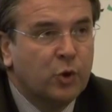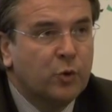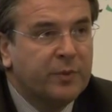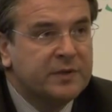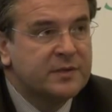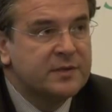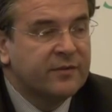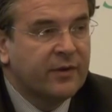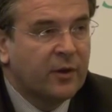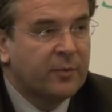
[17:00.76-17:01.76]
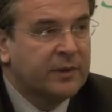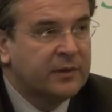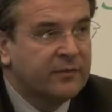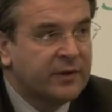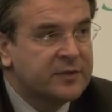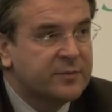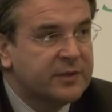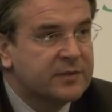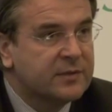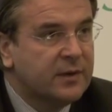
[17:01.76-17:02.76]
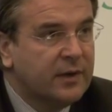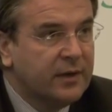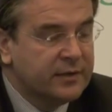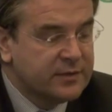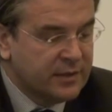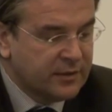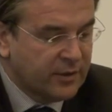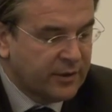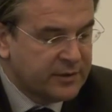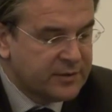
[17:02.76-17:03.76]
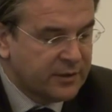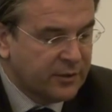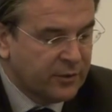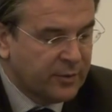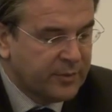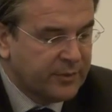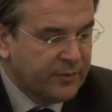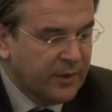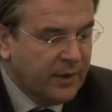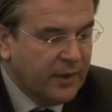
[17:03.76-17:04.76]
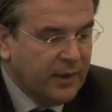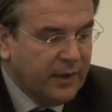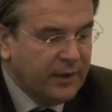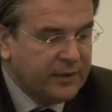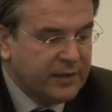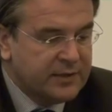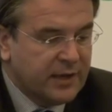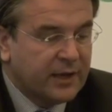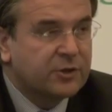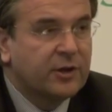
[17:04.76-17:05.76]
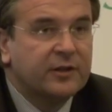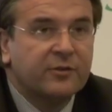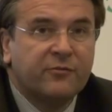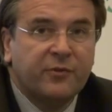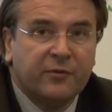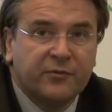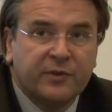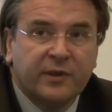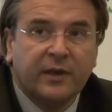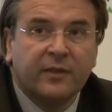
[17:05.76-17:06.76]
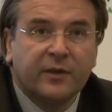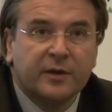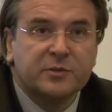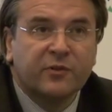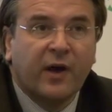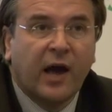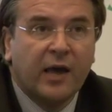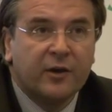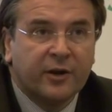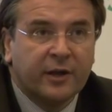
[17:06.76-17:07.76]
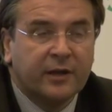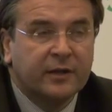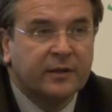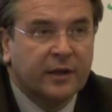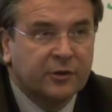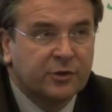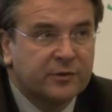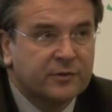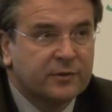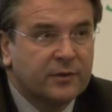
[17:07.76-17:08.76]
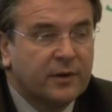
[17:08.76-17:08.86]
new business development investments in Central Eastern Europe. It is actually the fifth in terms of hiring intentions.